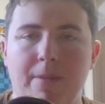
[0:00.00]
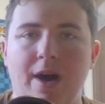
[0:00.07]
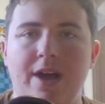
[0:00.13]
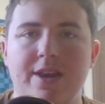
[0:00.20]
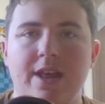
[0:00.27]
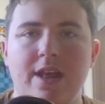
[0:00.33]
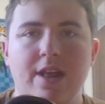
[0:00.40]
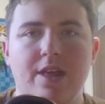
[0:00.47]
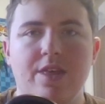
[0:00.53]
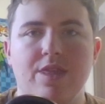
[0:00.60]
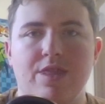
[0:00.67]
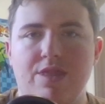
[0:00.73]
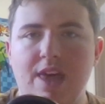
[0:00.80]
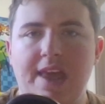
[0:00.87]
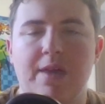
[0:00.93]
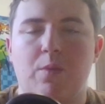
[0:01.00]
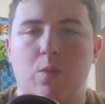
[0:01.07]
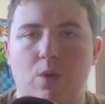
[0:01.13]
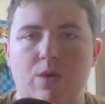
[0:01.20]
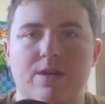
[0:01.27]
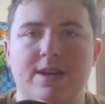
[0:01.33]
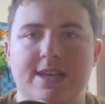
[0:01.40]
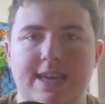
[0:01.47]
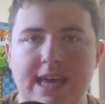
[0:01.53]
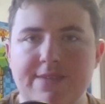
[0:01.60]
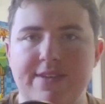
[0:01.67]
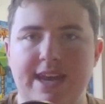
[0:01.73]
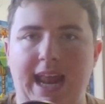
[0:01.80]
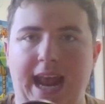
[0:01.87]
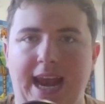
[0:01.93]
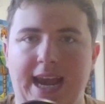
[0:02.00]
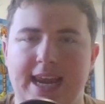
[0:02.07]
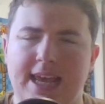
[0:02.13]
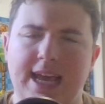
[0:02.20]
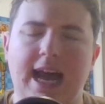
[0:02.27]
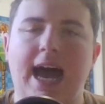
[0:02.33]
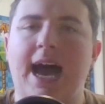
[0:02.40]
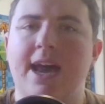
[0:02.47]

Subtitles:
but they weren't given any.